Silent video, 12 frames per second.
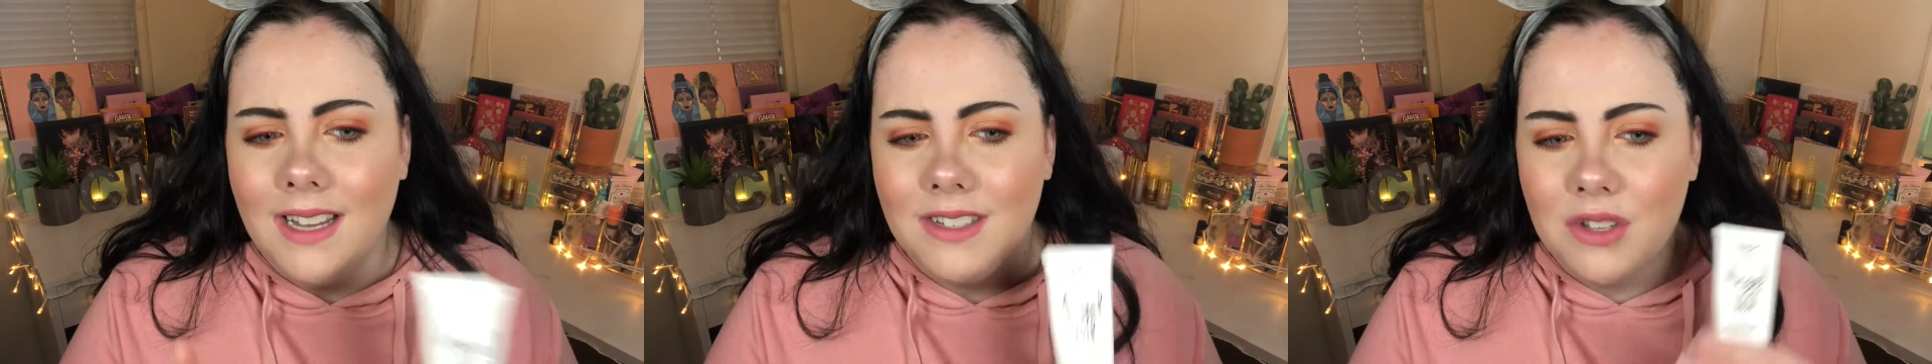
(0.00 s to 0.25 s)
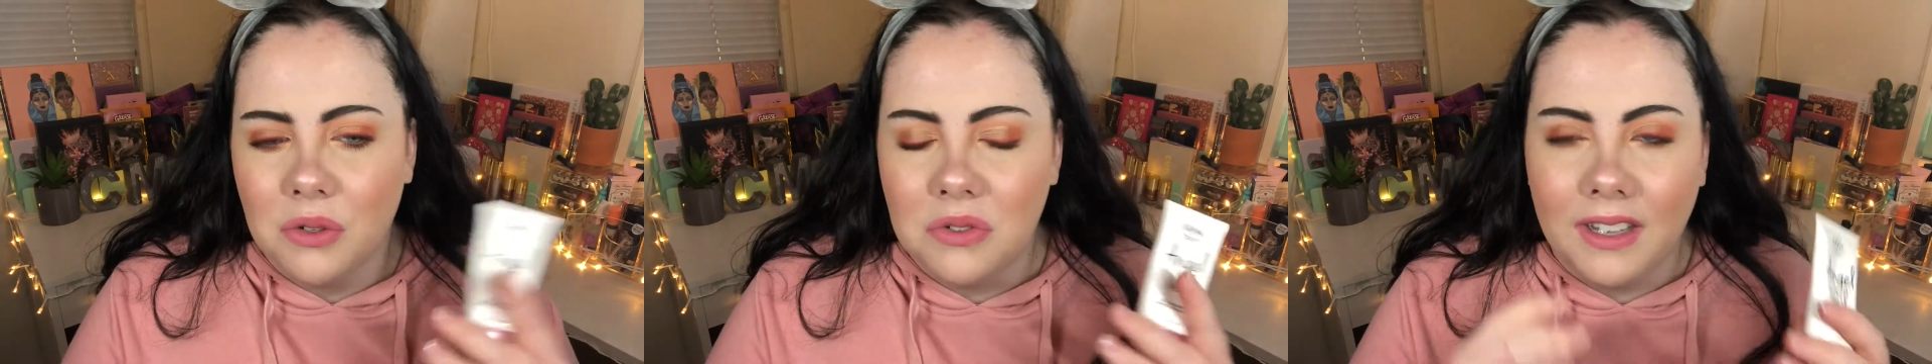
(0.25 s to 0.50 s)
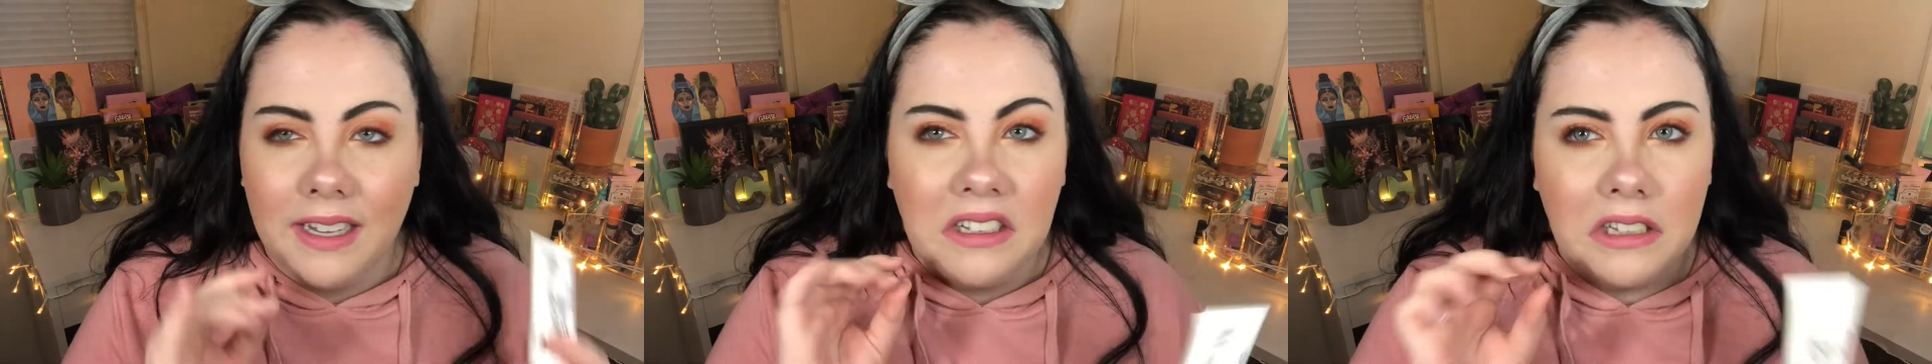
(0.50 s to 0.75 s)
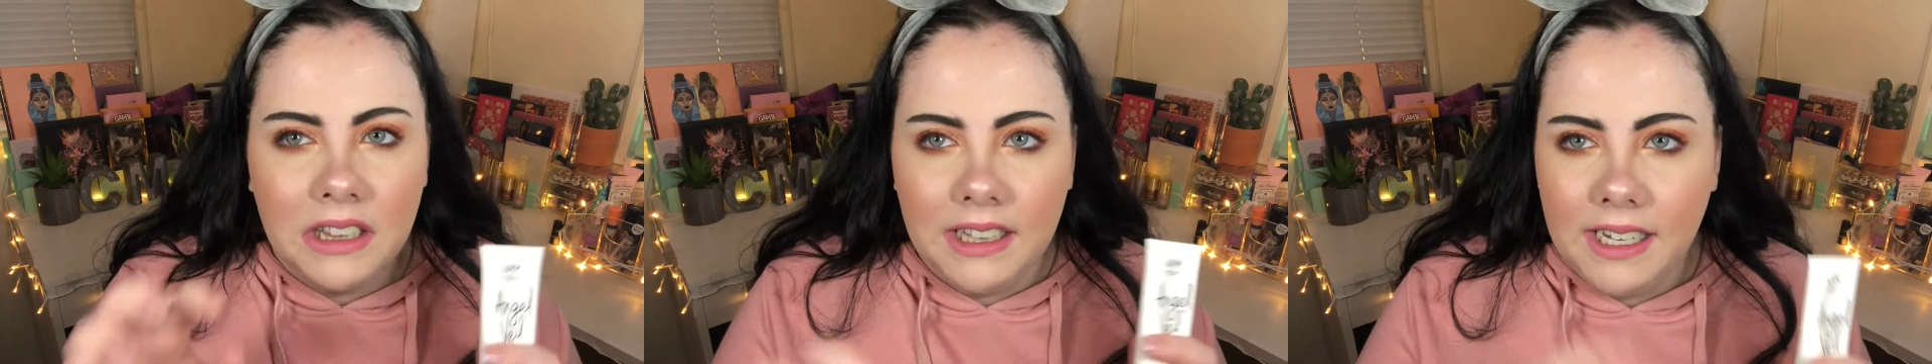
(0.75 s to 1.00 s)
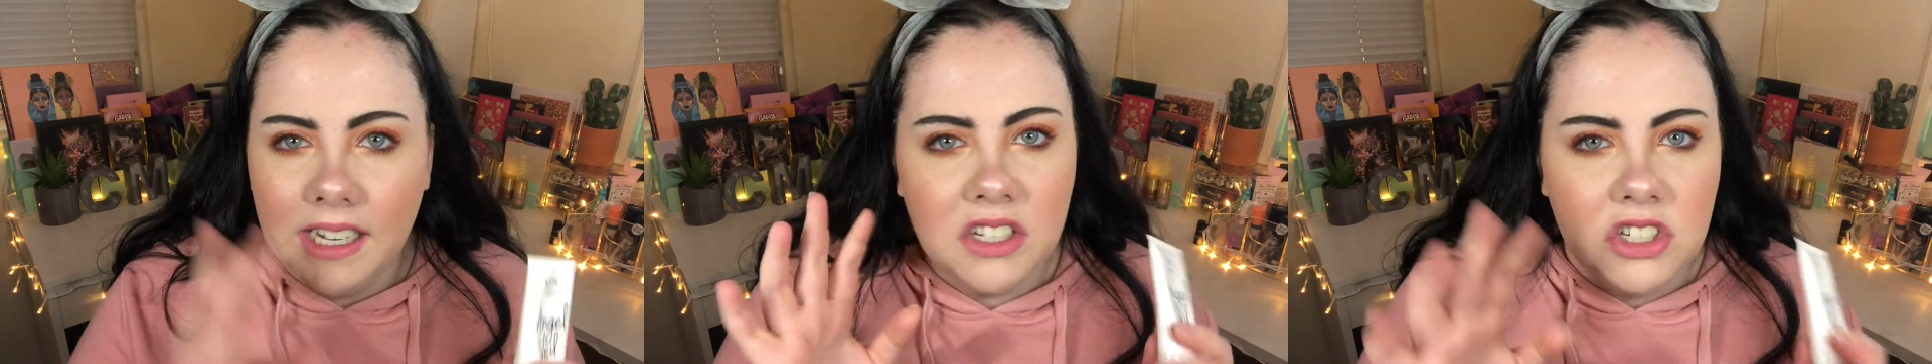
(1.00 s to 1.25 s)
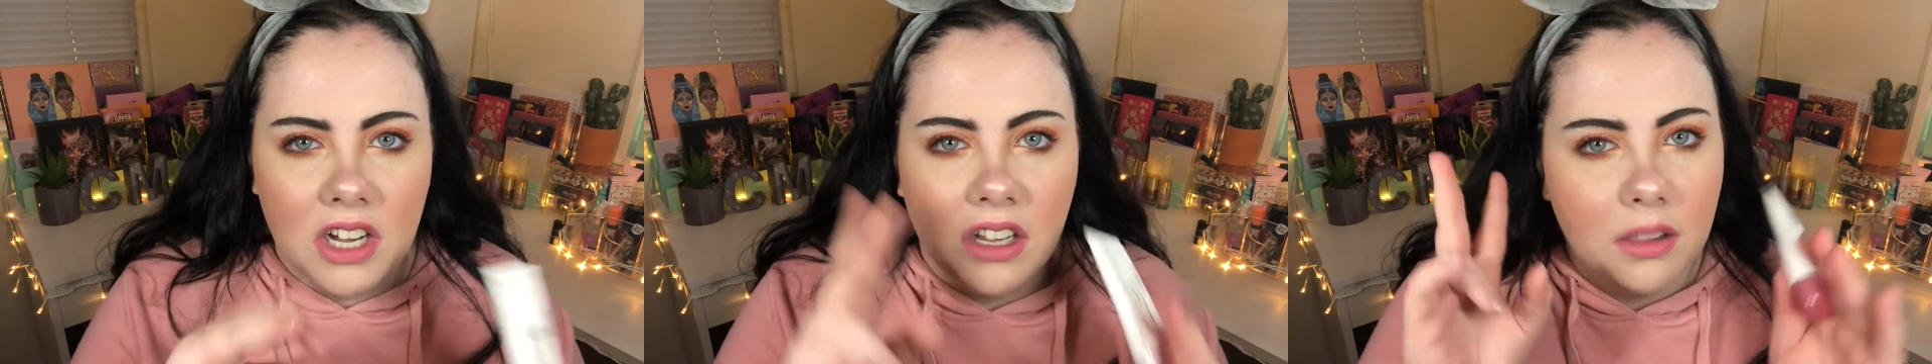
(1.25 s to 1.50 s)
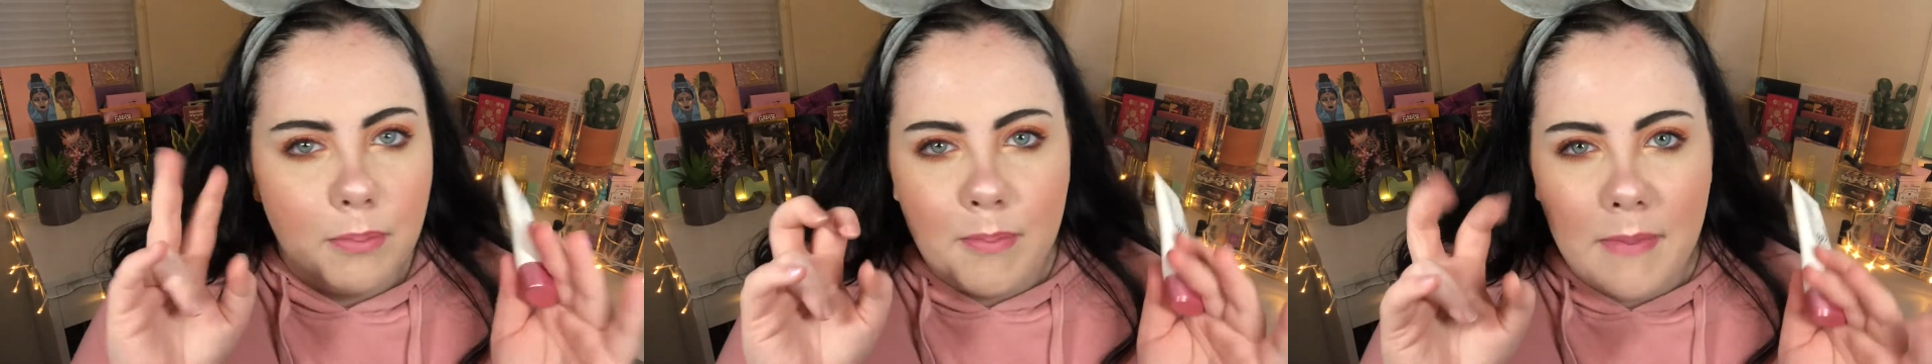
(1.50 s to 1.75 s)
as those like clear gel